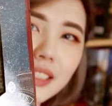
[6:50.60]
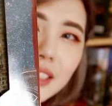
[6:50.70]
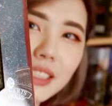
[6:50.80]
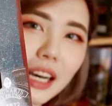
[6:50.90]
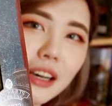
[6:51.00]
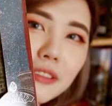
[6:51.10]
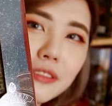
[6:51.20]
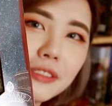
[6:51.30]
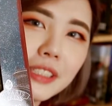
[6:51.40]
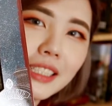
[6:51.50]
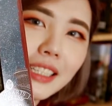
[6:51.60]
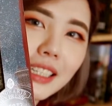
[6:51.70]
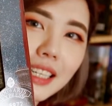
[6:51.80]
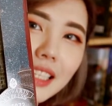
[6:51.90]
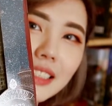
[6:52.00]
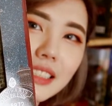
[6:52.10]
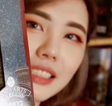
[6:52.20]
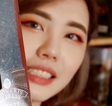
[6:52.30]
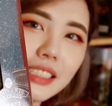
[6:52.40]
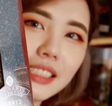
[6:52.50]
scarf
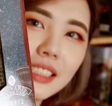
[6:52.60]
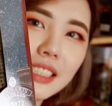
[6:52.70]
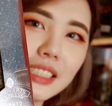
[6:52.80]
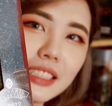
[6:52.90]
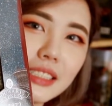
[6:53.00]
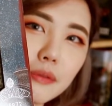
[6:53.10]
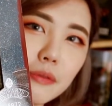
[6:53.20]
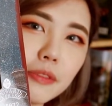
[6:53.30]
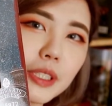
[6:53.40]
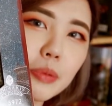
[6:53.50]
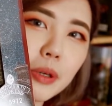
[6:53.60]
kinda didn't flick